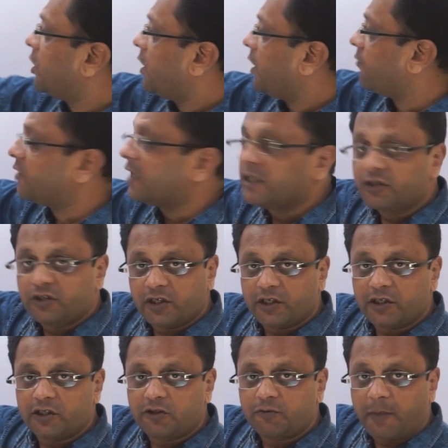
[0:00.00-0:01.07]
If the
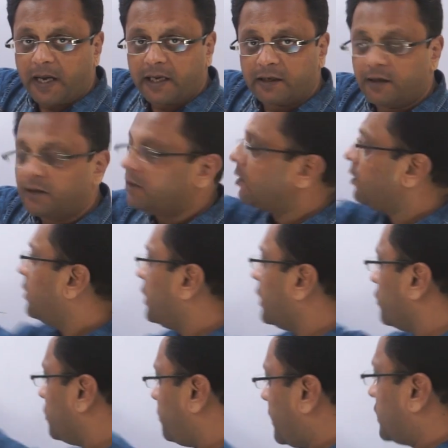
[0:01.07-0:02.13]
incidence is parallel, it
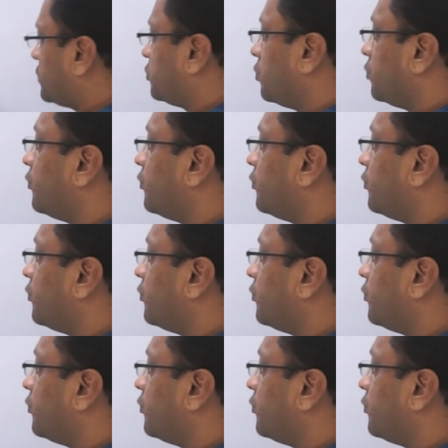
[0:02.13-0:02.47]
will pass through